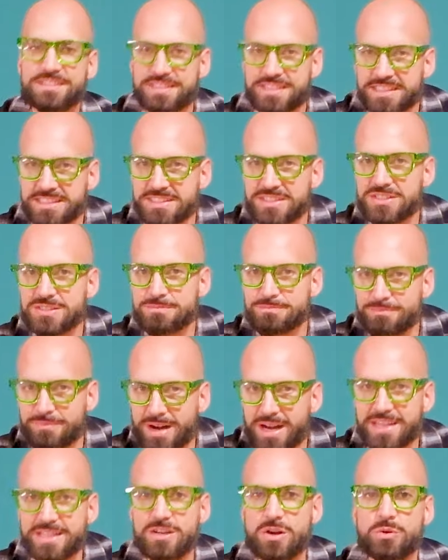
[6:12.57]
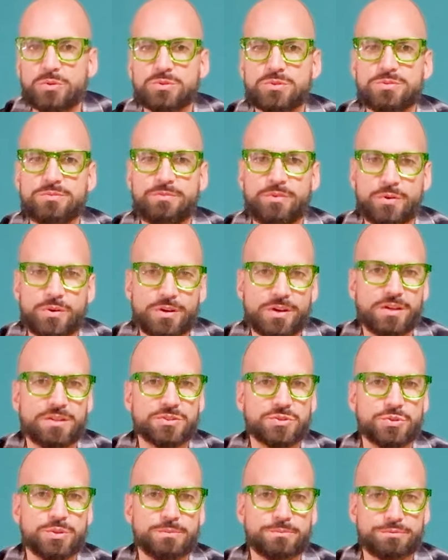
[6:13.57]
This is my go-to
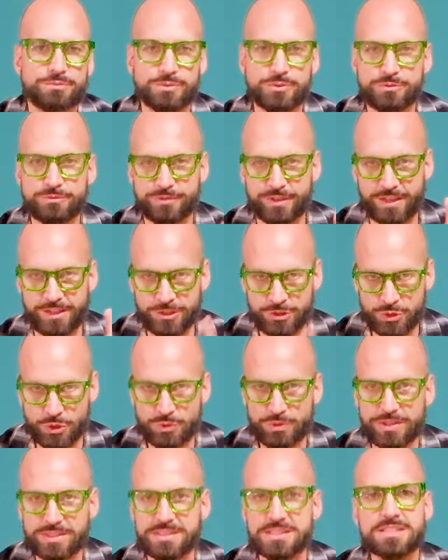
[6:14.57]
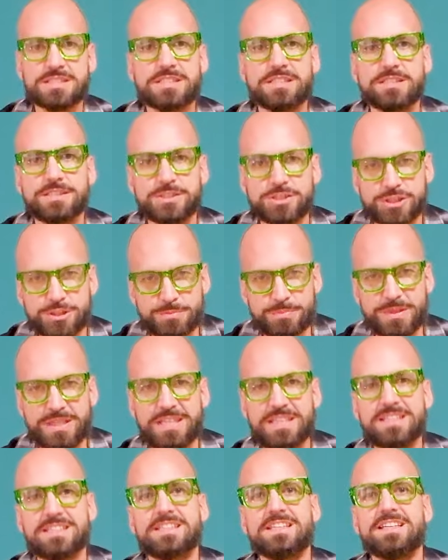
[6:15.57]
workout to improve endurance,
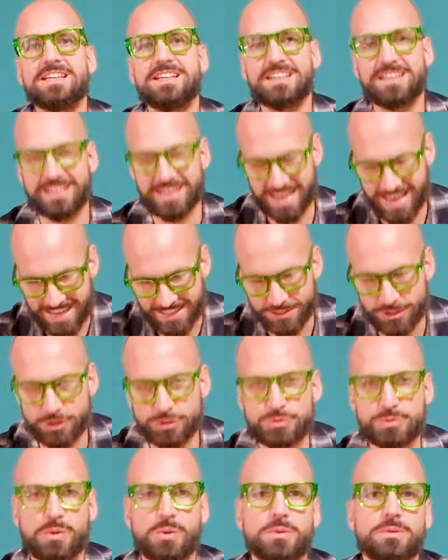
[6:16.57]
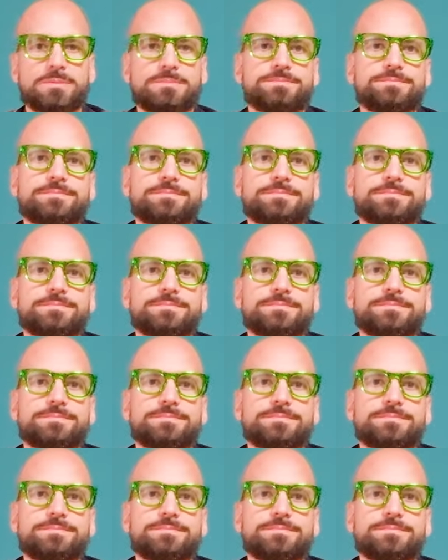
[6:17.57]
speed, and control.